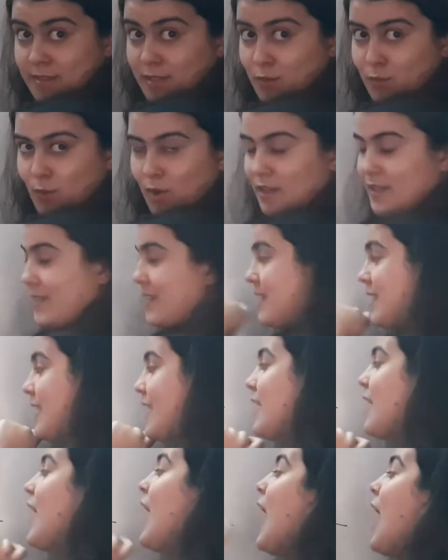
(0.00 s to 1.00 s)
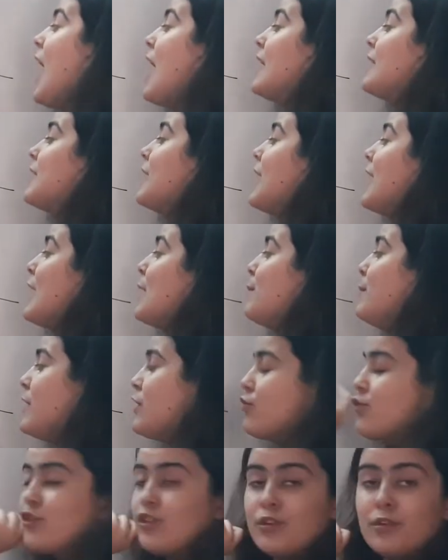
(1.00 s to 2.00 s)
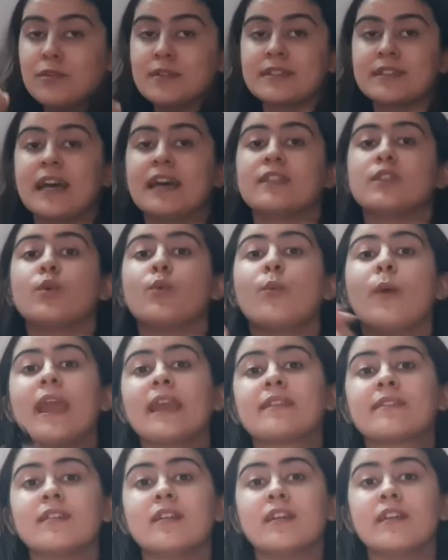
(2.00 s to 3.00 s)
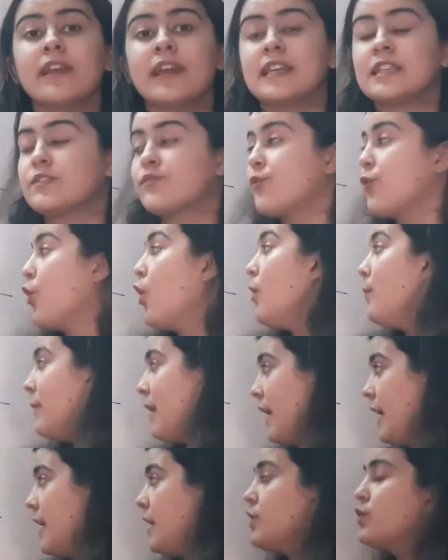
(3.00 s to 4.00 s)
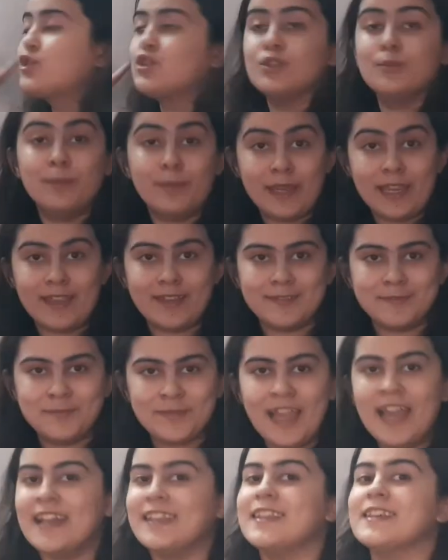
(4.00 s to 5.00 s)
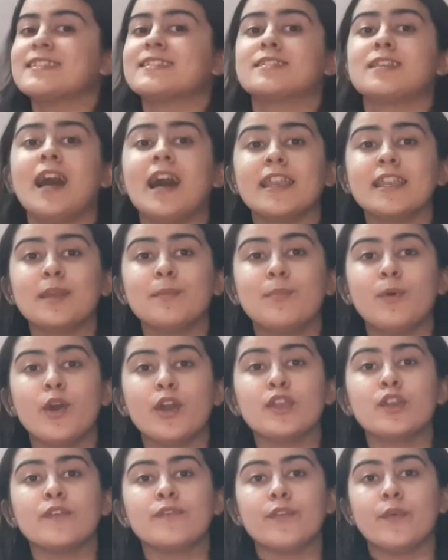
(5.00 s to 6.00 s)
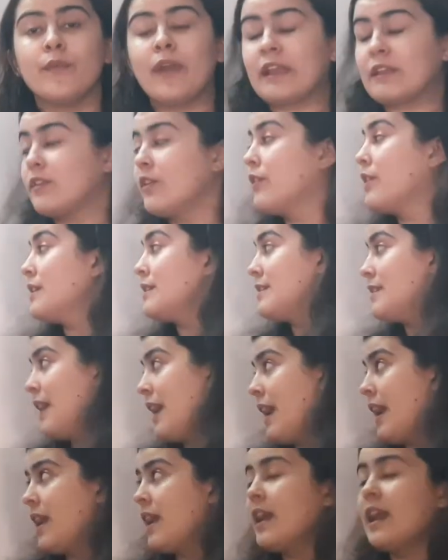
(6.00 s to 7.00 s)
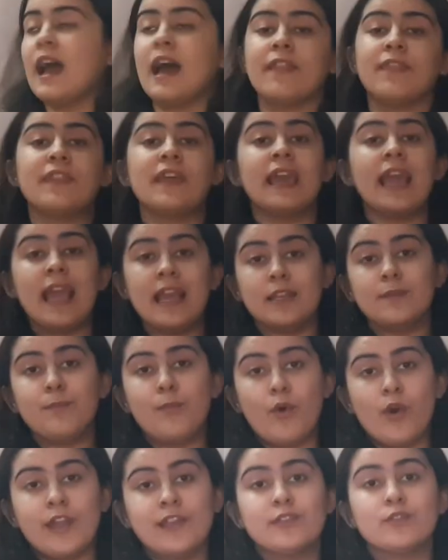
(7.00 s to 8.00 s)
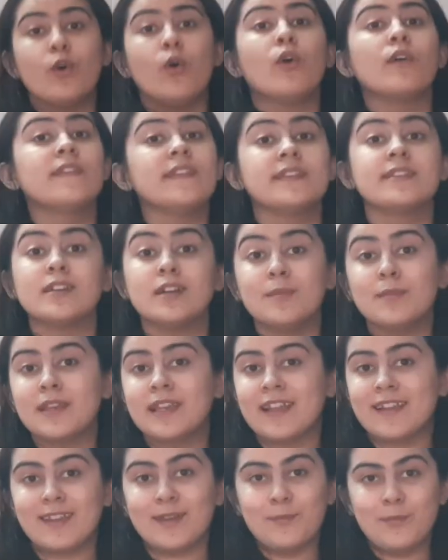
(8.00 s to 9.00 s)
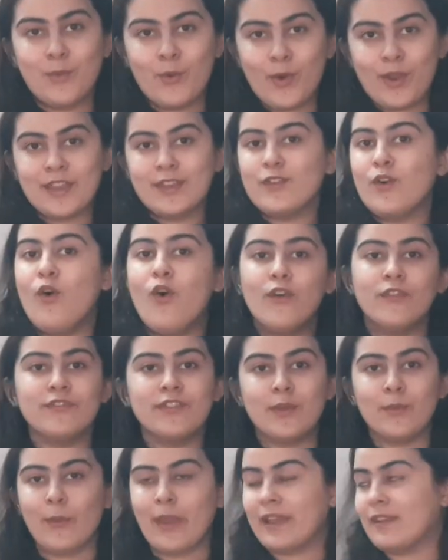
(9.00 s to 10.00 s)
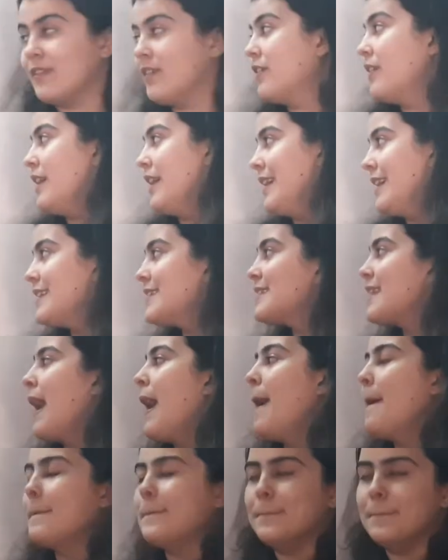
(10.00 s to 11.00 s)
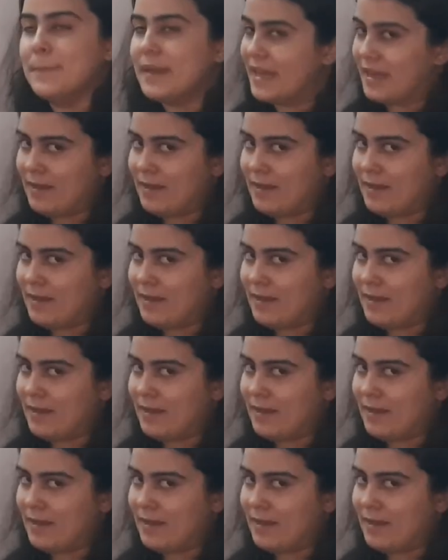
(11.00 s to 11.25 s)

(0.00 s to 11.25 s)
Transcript: quantity and AB shows that the vector is from A to B. The starting point of the vector is A and the end point or the terminating point of the vector is B.